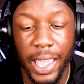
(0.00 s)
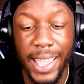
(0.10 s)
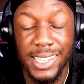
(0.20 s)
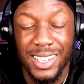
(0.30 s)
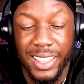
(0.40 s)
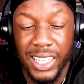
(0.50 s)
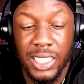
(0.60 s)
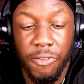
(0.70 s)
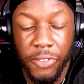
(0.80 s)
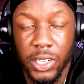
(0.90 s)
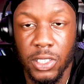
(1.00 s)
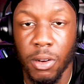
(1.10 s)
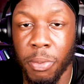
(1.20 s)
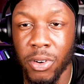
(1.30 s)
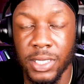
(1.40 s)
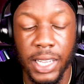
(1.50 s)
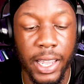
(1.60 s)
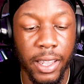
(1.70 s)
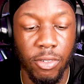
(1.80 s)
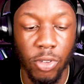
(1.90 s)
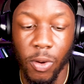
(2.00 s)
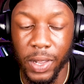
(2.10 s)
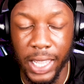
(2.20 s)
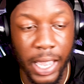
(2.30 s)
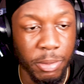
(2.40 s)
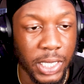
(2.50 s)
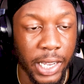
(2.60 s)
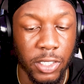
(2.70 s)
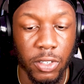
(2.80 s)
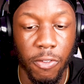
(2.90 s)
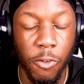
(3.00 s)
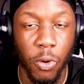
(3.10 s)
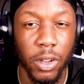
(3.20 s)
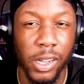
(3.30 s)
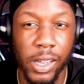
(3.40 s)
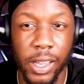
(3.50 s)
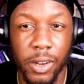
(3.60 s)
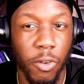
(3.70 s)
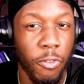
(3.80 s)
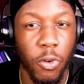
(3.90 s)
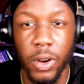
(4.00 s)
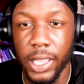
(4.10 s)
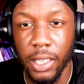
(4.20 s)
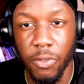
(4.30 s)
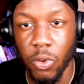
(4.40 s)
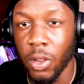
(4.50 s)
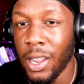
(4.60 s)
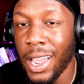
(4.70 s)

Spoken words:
Is this feature per se, a game changer for good or for evil?